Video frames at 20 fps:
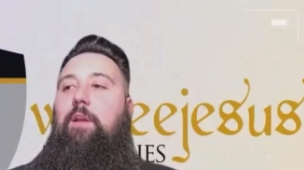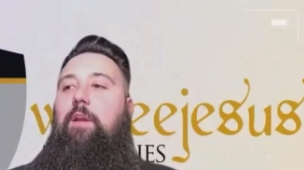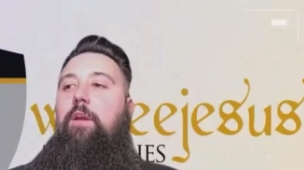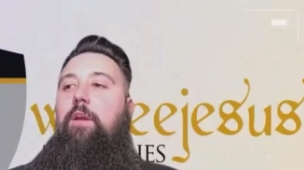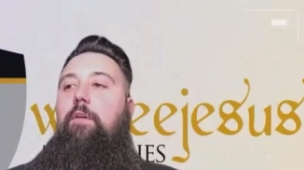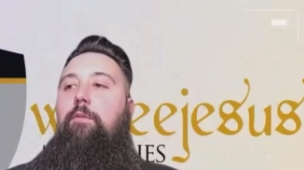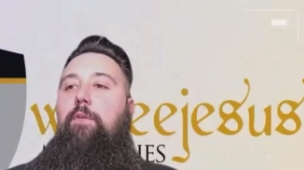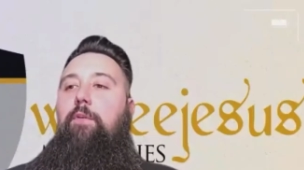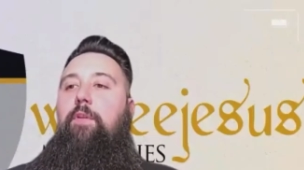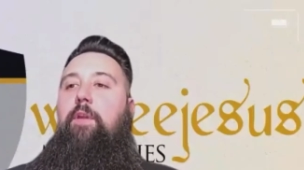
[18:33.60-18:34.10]

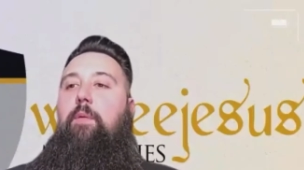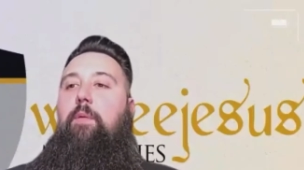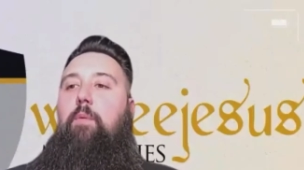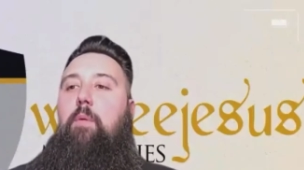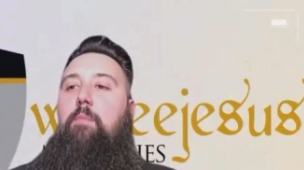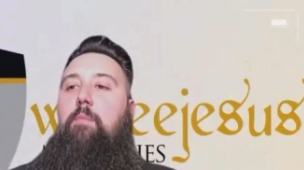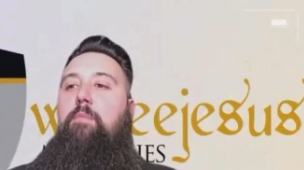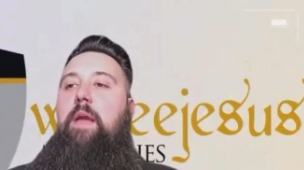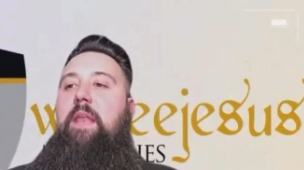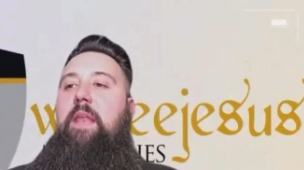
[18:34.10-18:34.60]
For there were
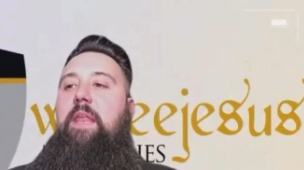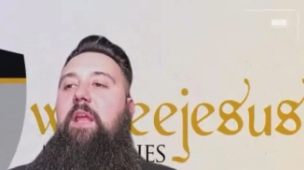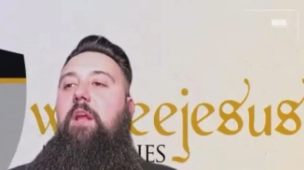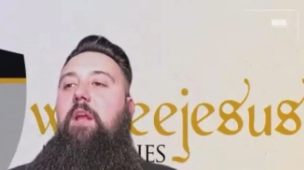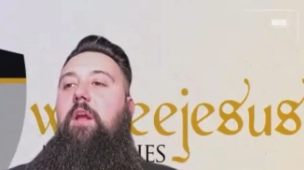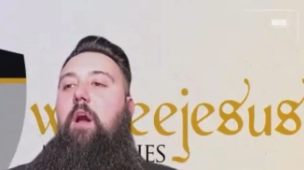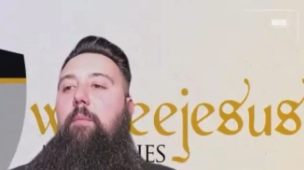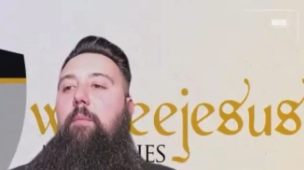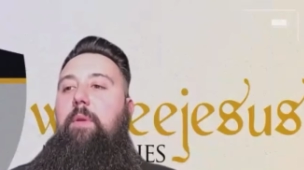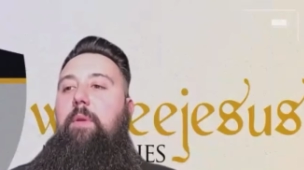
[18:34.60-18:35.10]
many
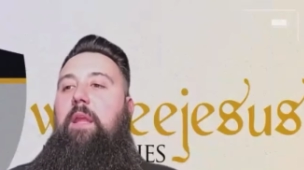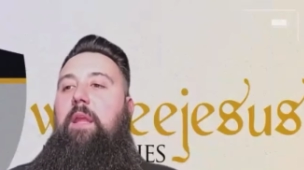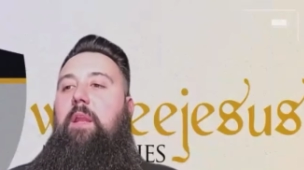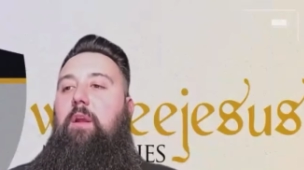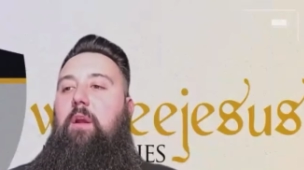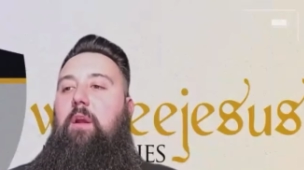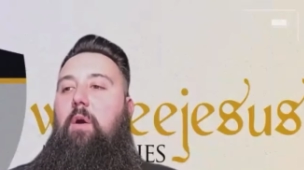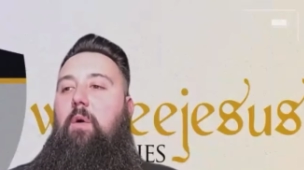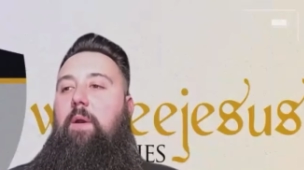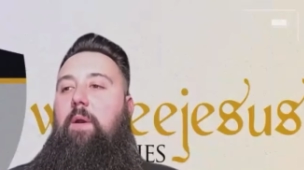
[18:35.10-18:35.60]
coming and
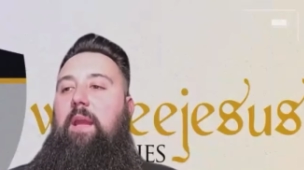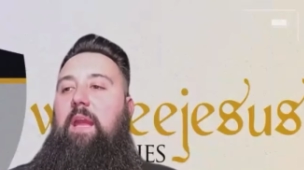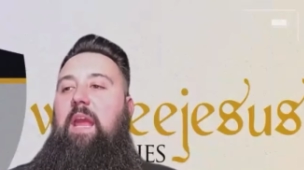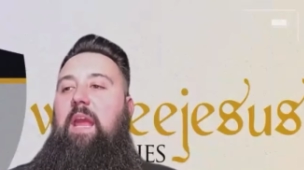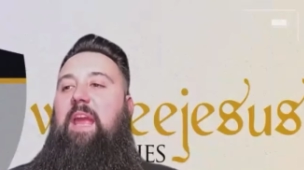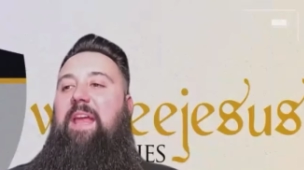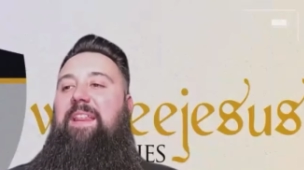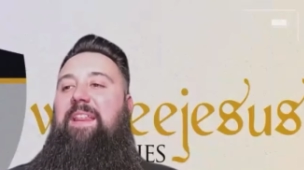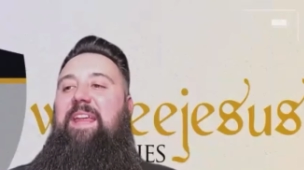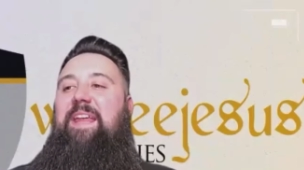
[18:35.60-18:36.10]
going,
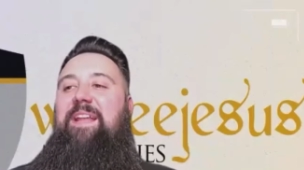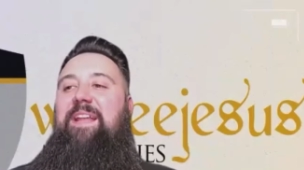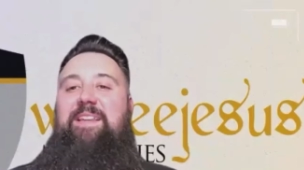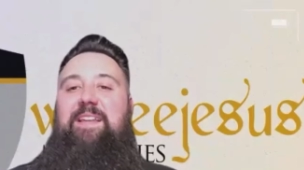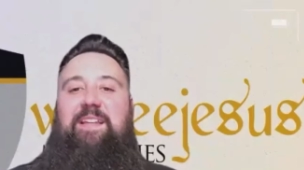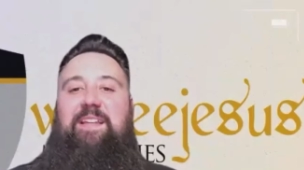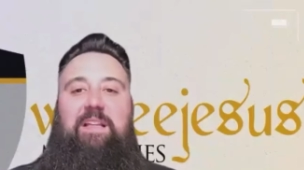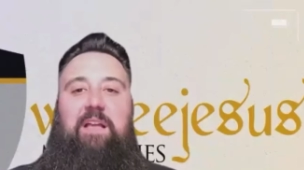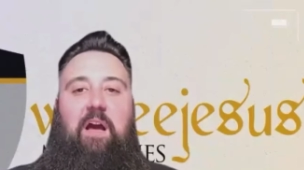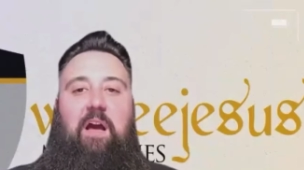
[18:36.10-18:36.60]
and they
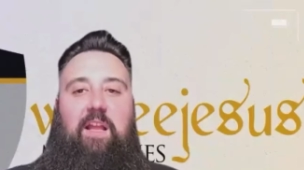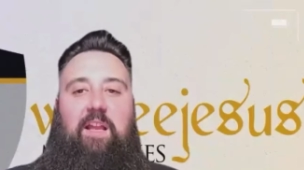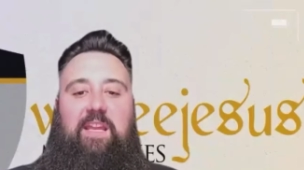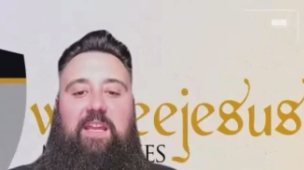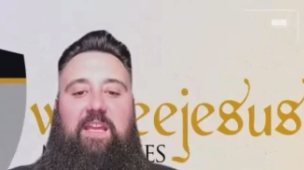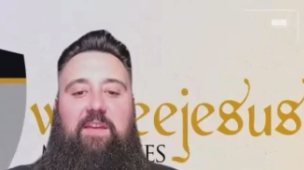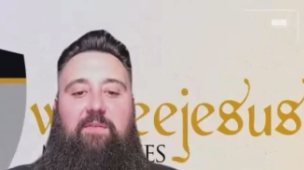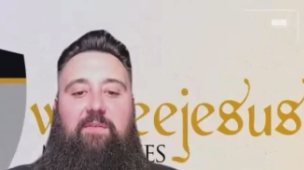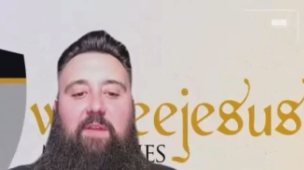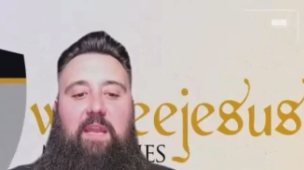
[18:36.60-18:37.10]
did not
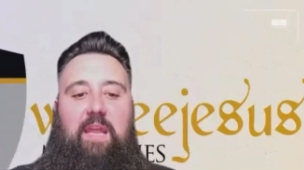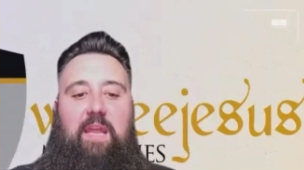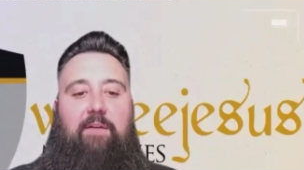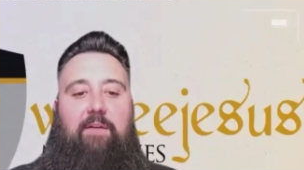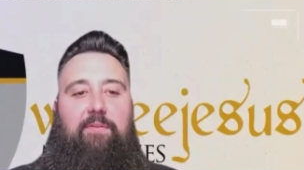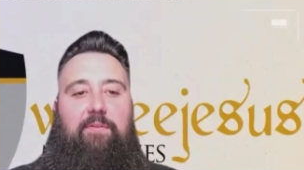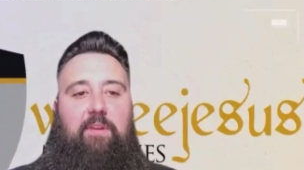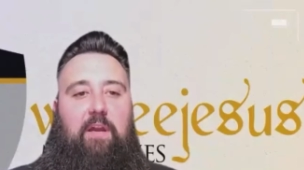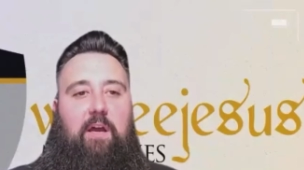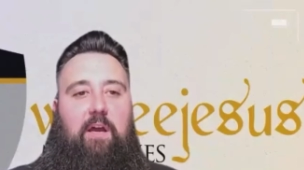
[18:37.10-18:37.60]
even
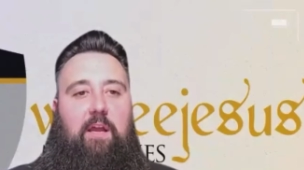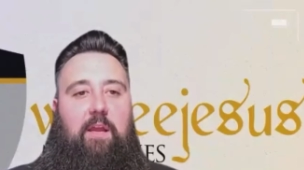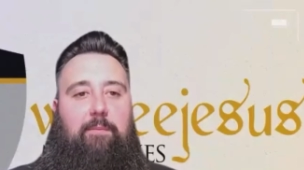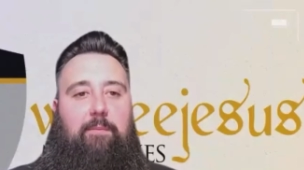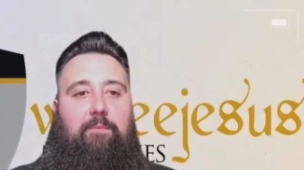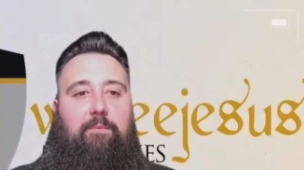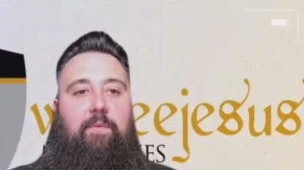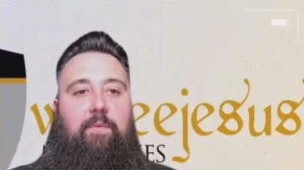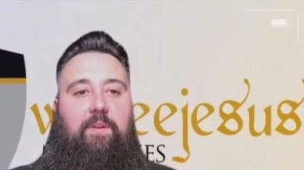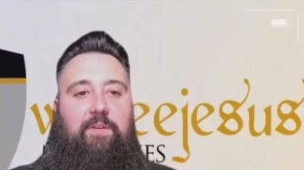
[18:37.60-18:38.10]
have
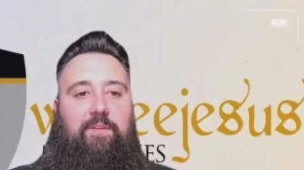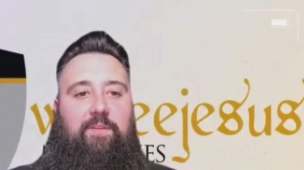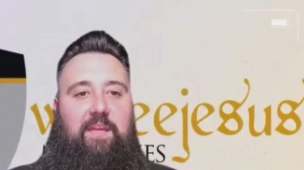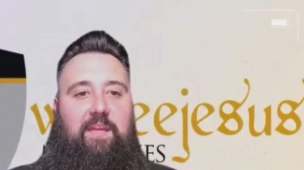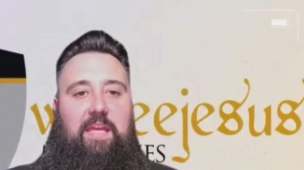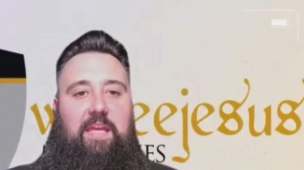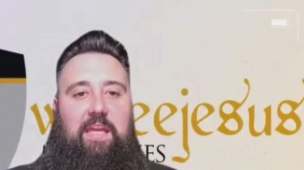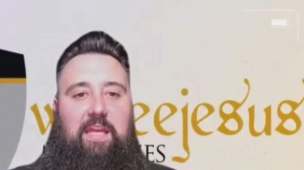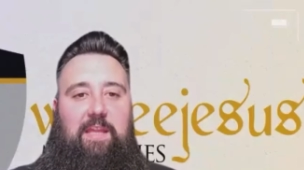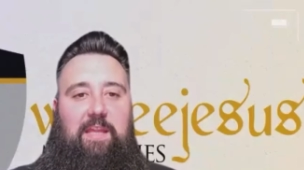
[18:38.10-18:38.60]
time to
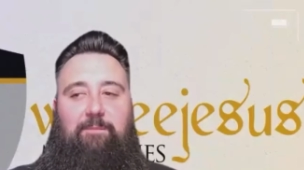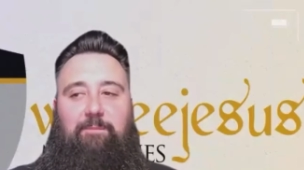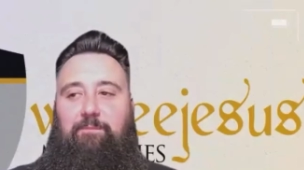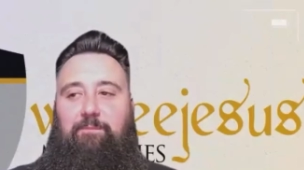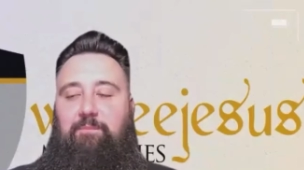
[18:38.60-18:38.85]
eat.